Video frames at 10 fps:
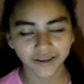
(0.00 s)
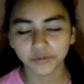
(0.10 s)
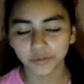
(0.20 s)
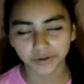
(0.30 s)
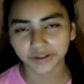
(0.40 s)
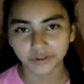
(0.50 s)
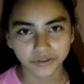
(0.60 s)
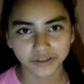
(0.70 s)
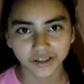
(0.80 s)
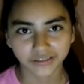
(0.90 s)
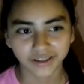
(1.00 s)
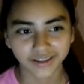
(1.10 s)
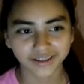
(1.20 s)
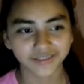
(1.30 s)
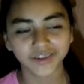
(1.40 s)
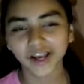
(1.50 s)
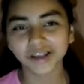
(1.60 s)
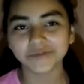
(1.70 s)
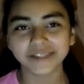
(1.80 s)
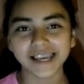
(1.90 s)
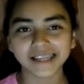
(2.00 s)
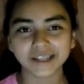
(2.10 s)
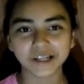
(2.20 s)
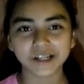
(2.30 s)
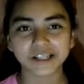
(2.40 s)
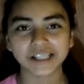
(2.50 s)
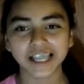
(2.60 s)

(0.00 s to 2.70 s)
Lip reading: Everybody knows that, right? We call him Santa Claus.